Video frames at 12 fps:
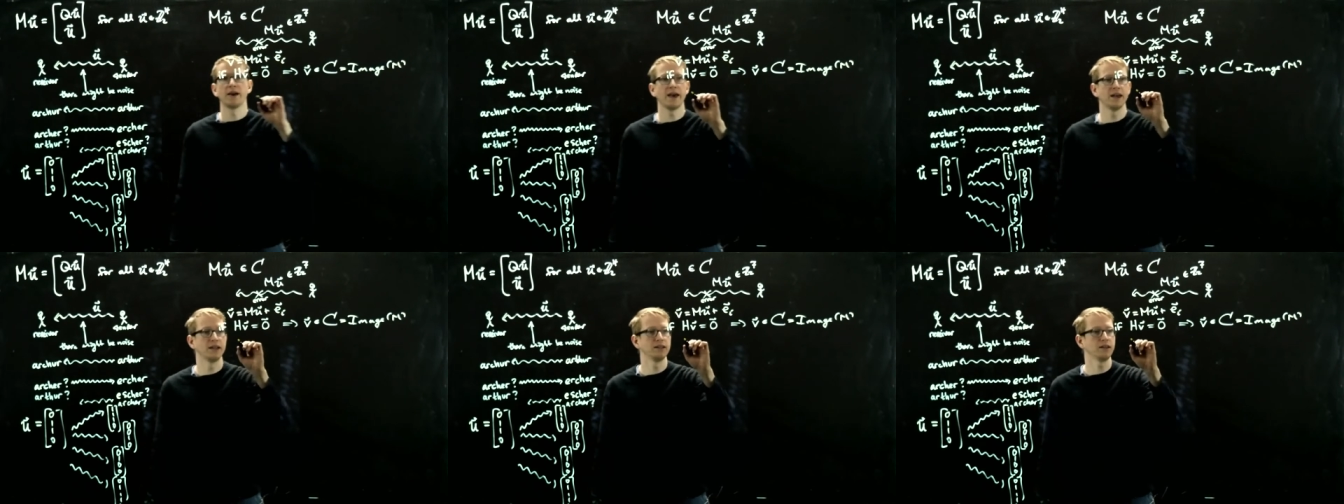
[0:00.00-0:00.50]

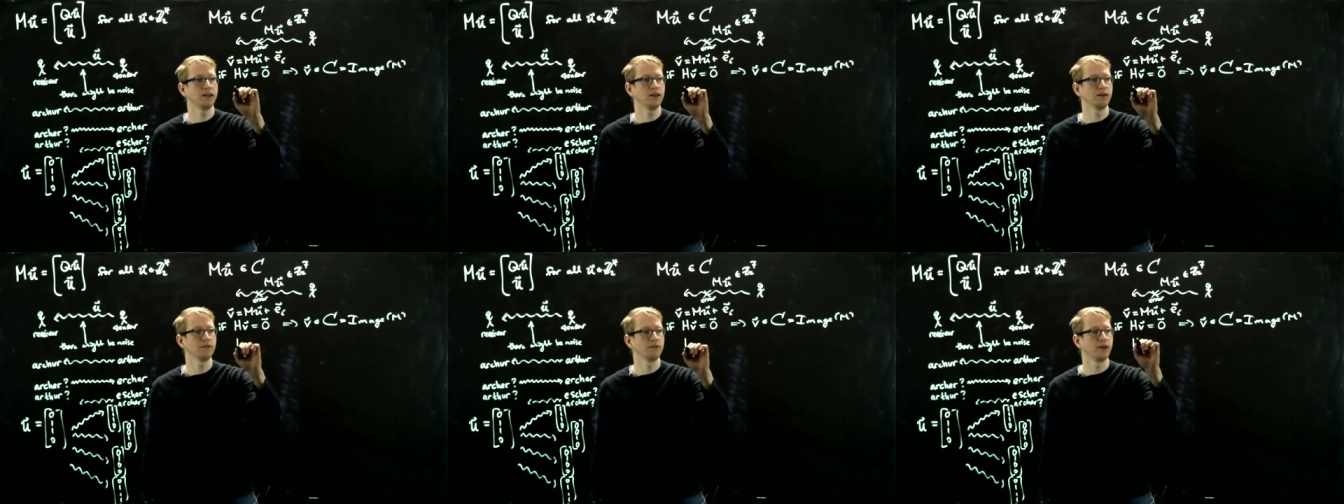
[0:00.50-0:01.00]
And
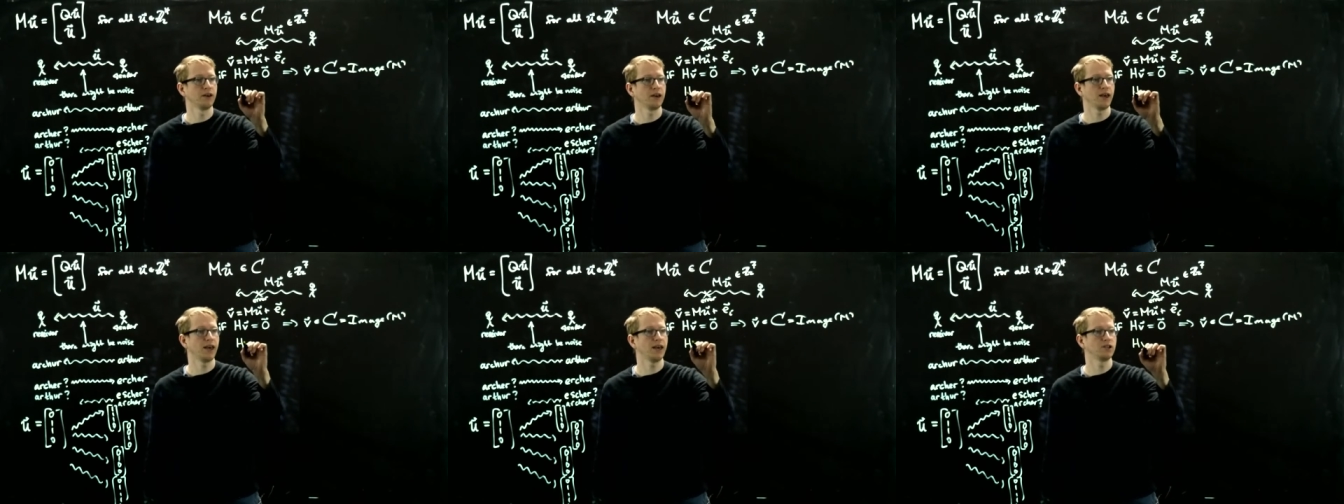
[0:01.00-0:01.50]
if
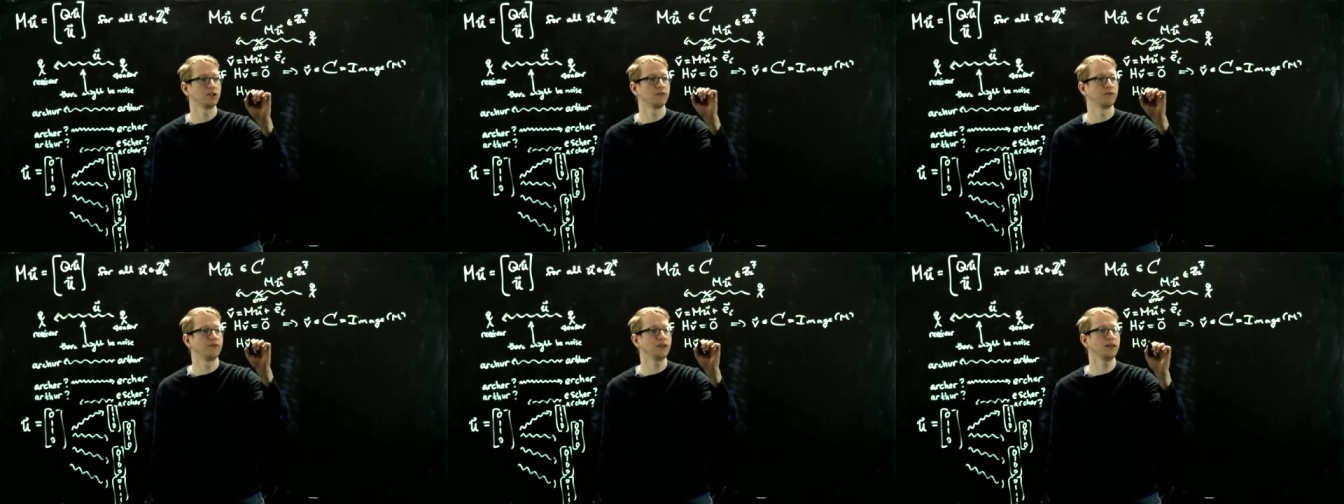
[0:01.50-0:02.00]
H
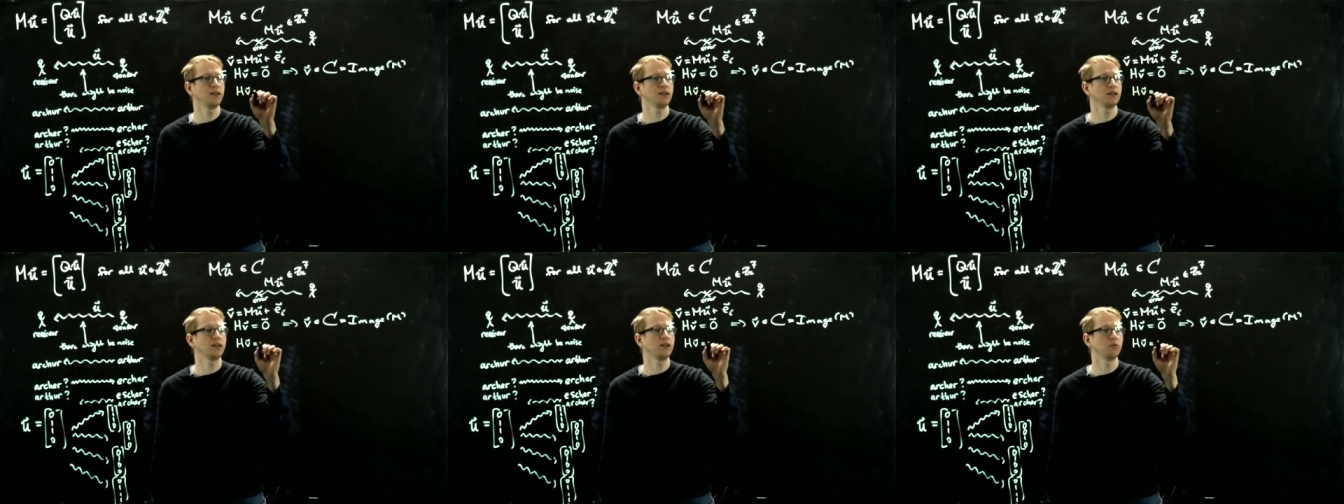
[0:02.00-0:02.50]
of v
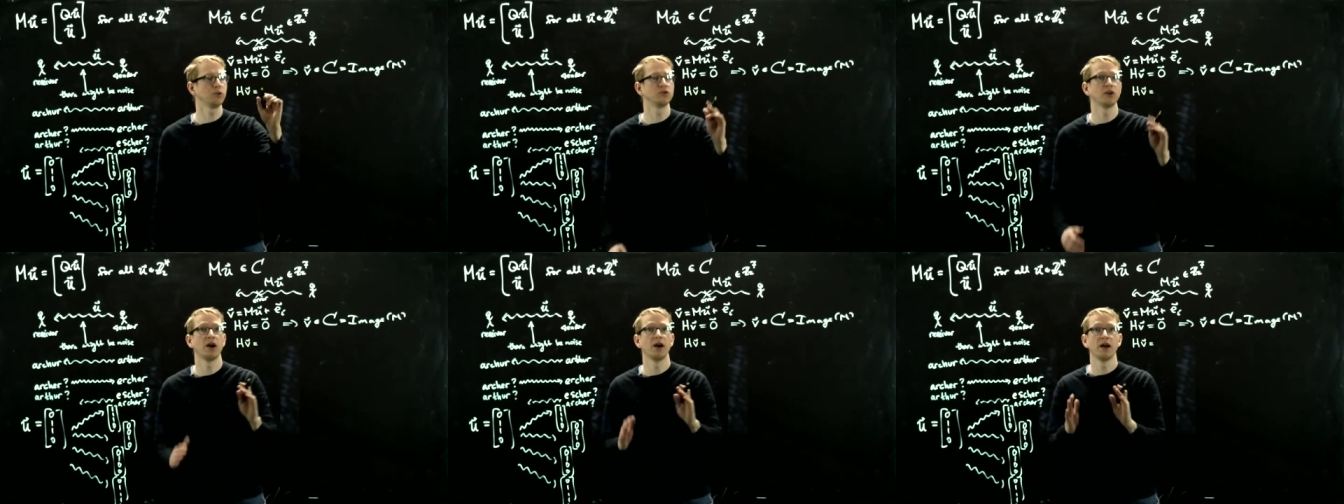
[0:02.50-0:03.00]

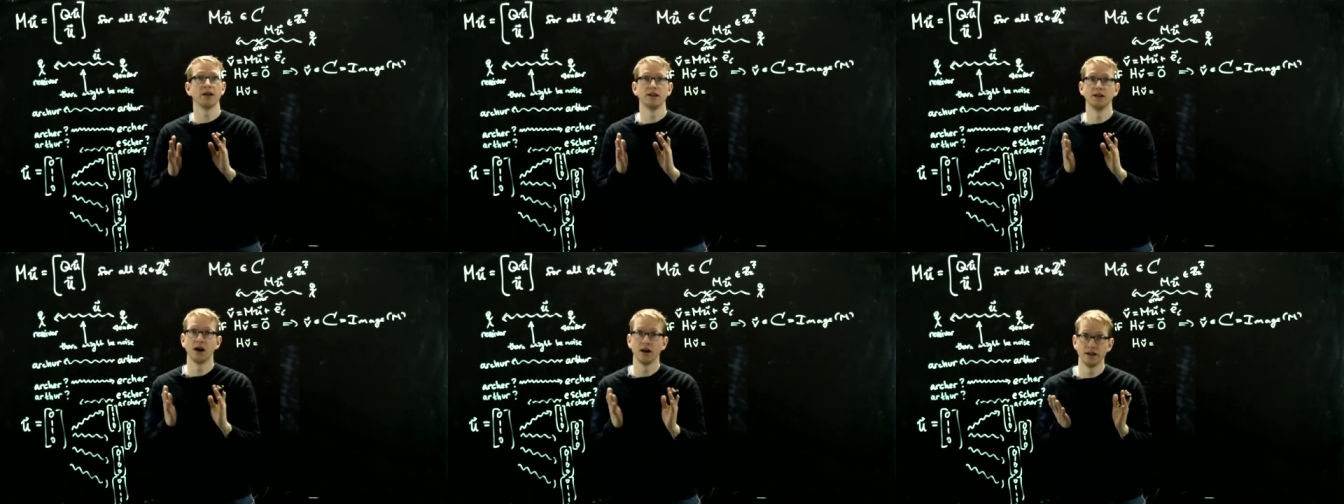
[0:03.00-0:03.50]
equals
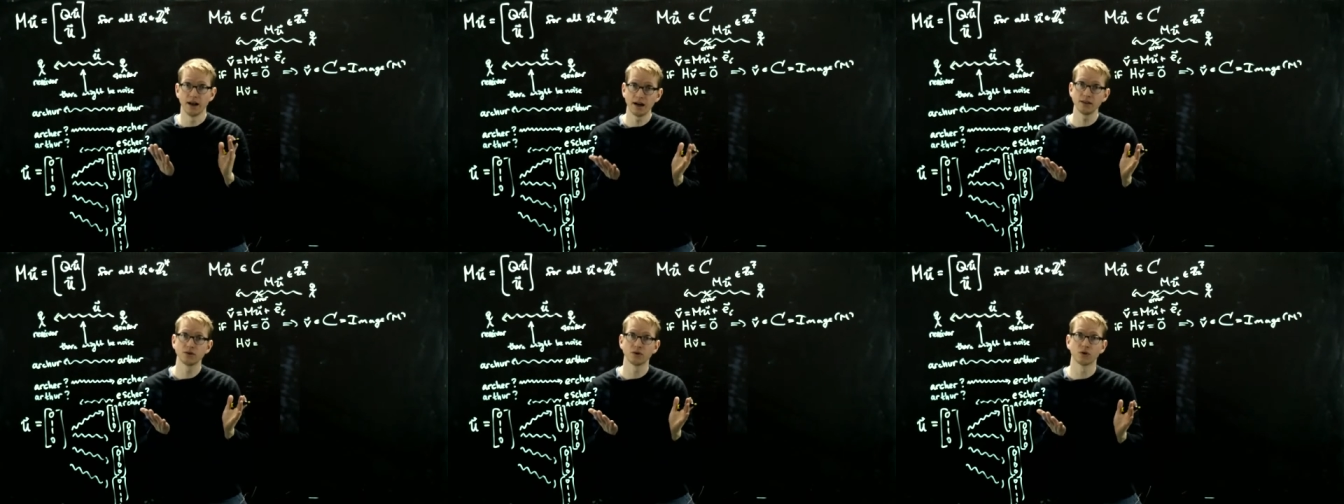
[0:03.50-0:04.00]
a
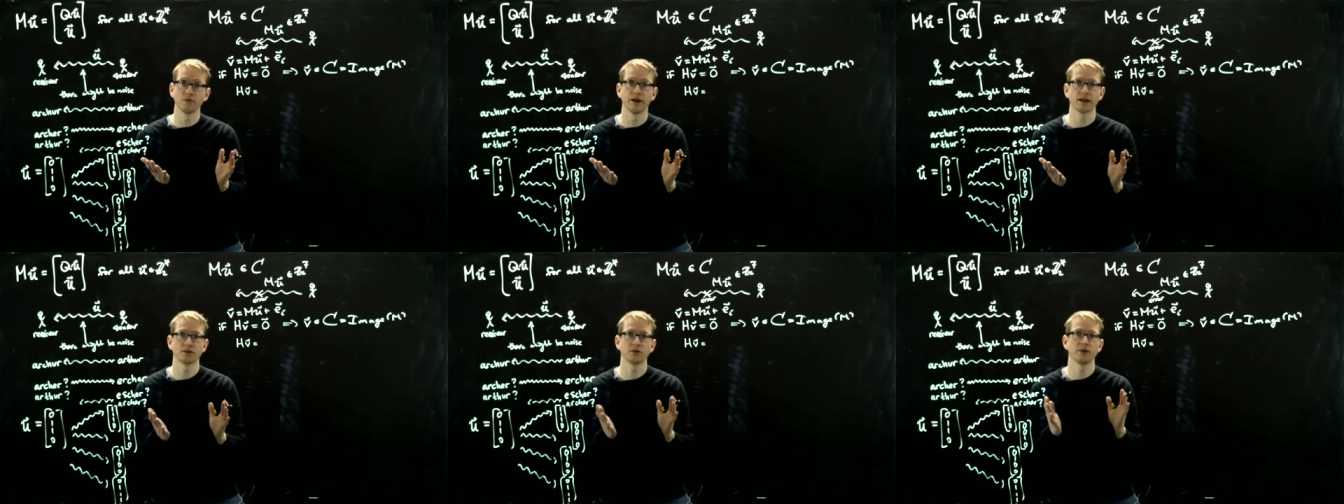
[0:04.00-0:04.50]
non-zero
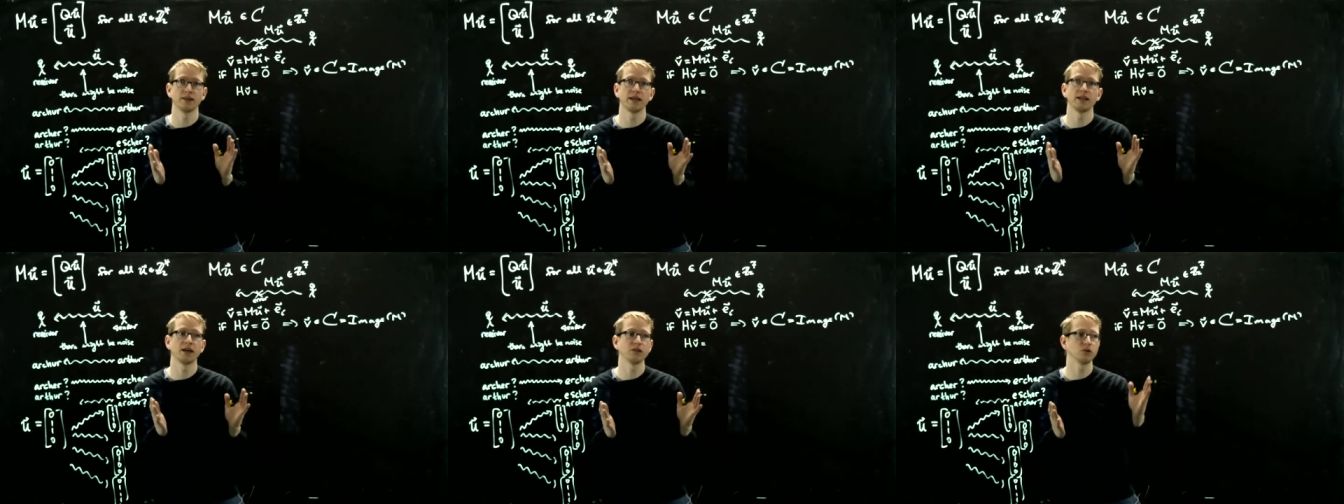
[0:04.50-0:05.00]
vector, then
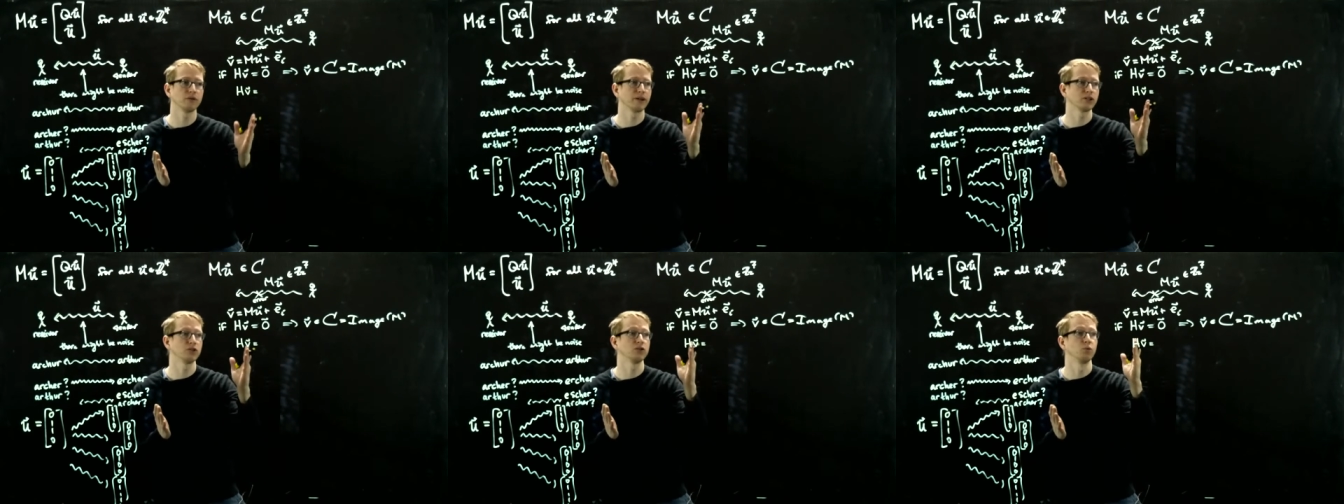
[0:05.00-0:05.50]
that non-zero
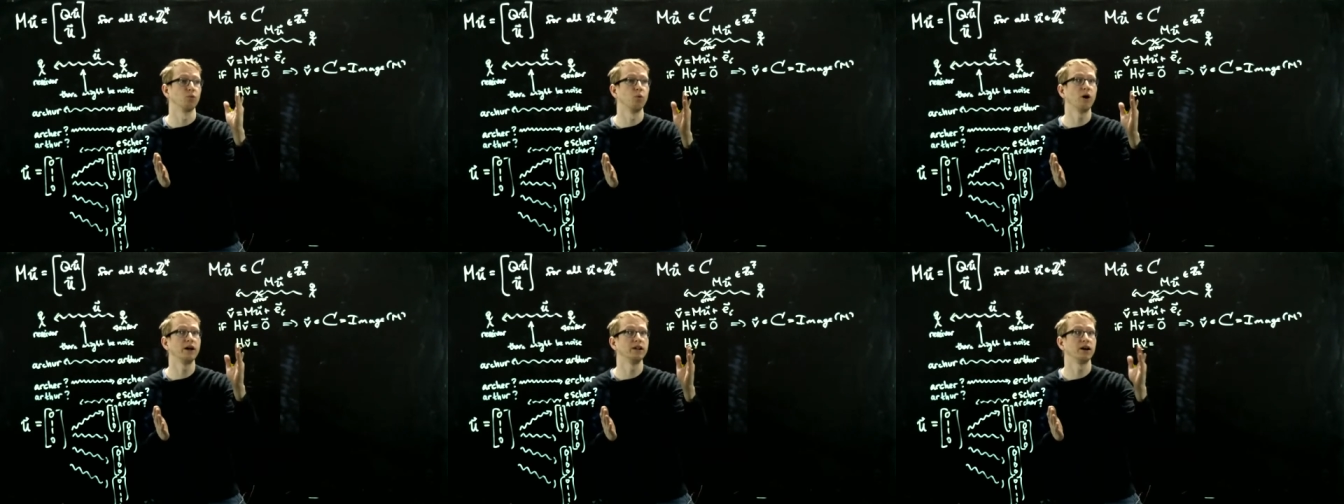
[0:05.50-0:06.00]
vector is
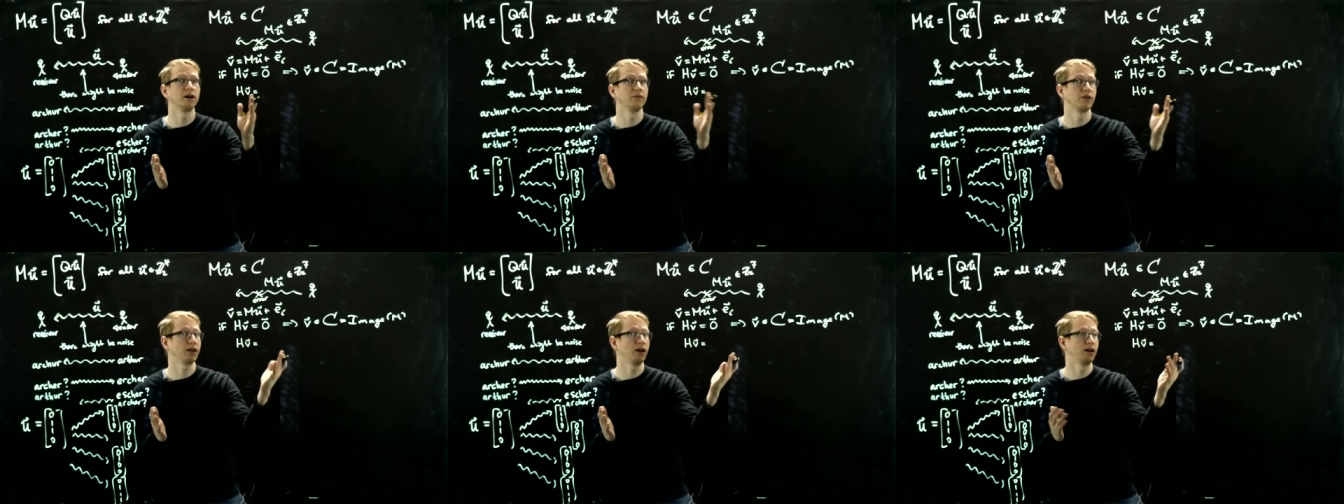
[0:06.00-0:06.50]
one
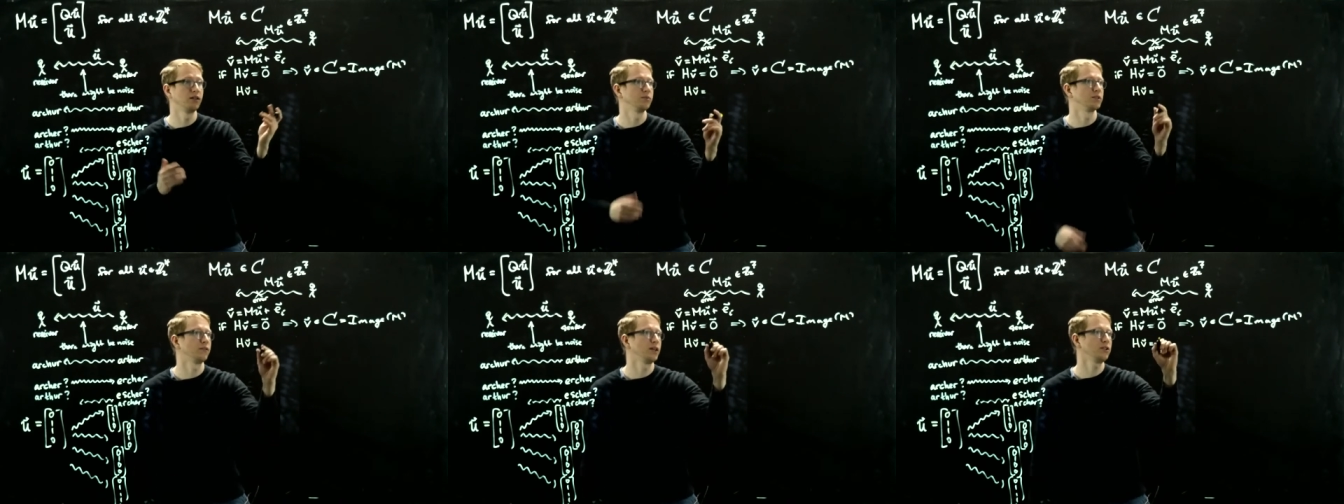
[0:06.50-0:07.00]
of the
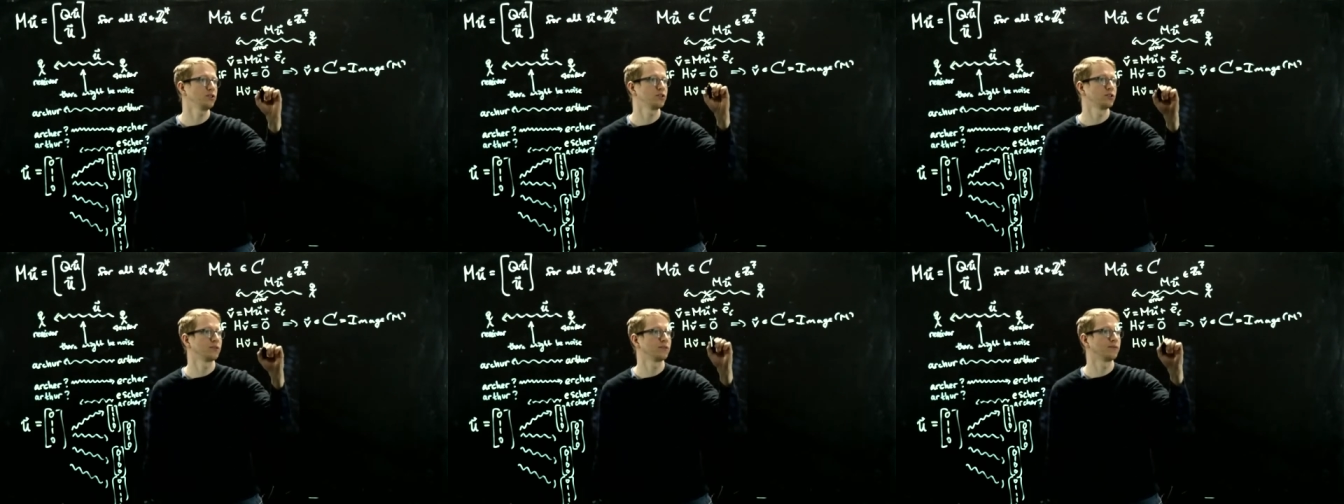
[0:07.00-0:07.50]
columns of H.